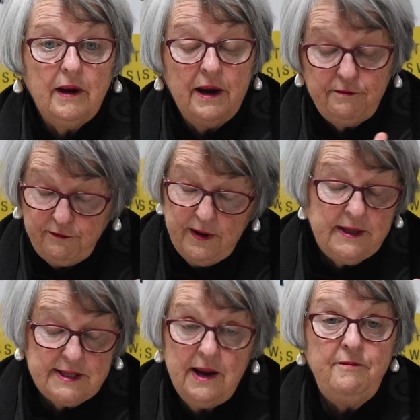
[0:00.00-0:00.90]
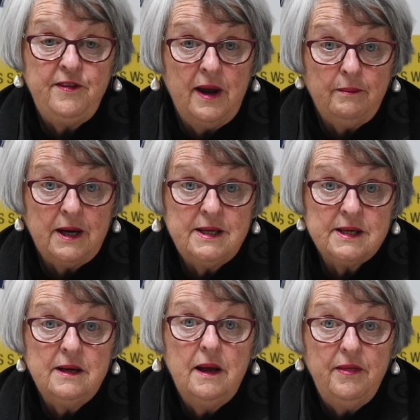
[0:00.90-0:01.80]
in some
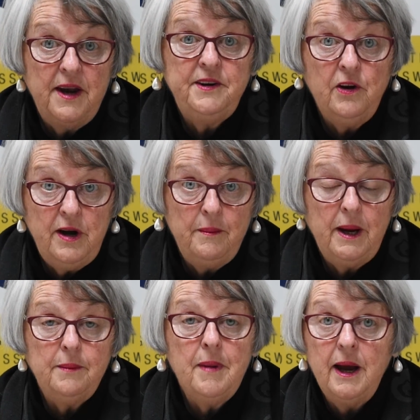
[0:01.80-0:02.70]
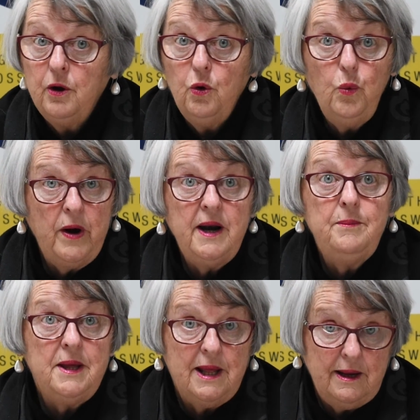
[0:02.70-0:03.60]
families, that dynamic may already
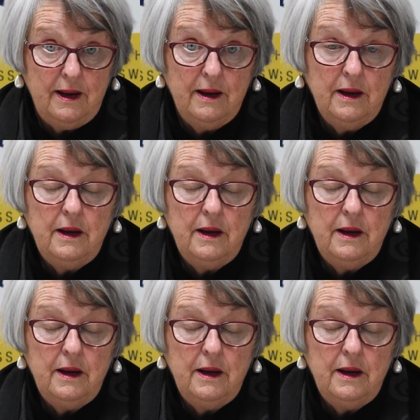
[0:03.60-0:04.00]
be there